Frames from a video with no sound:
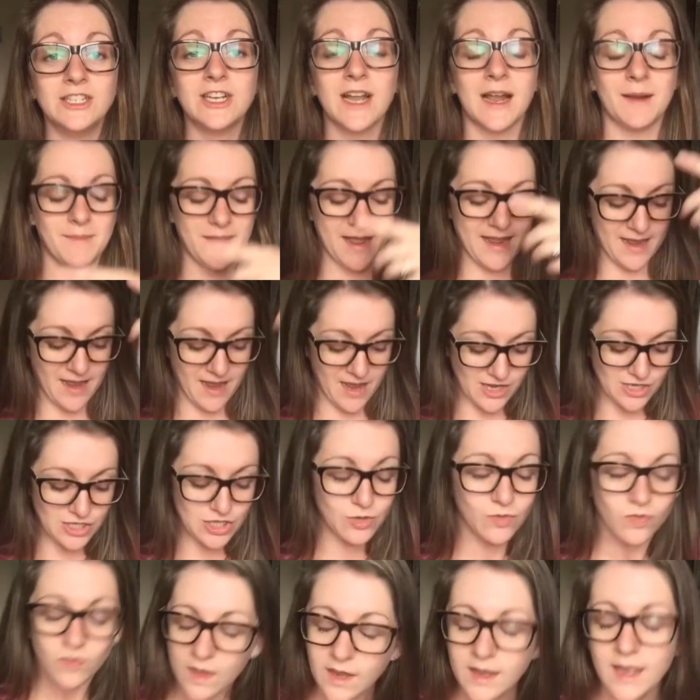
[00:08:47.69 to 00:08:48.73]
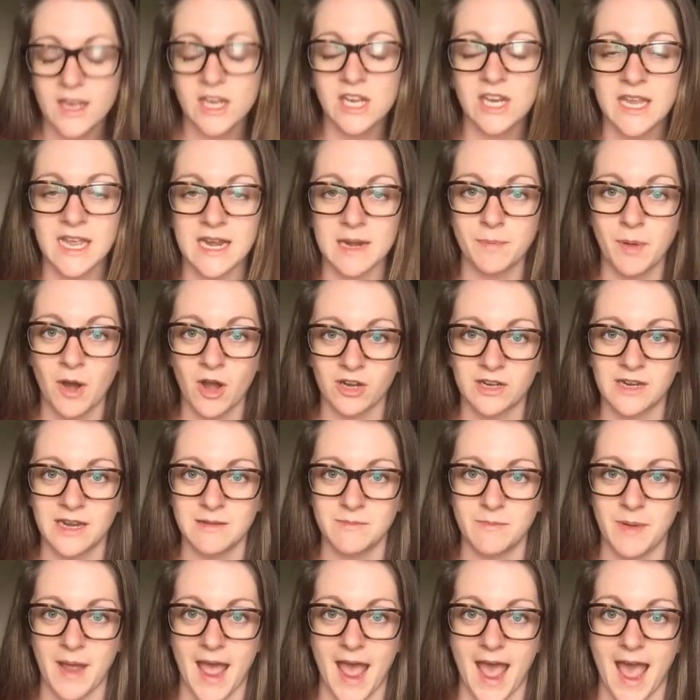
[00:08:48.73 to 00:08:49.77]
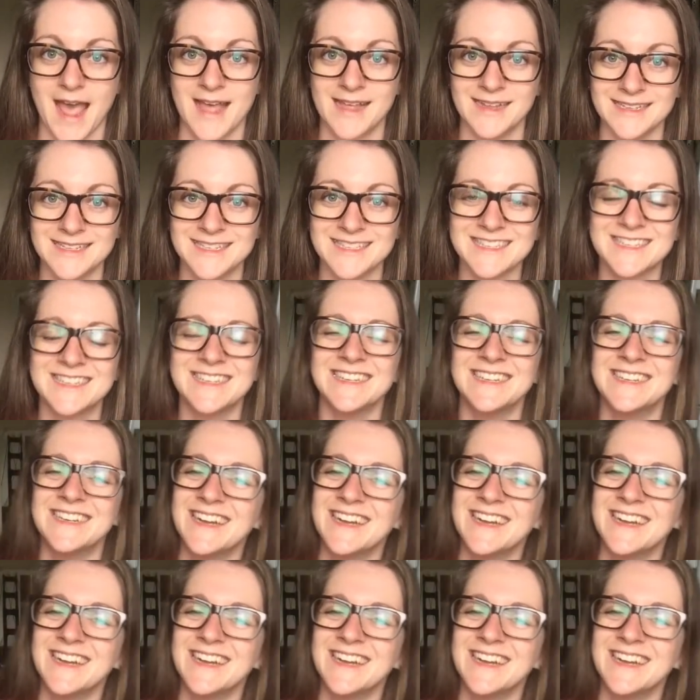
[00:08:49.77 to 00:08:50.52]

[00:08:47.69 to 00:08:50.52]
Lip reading: I'm like, do you think I could get a parking pass?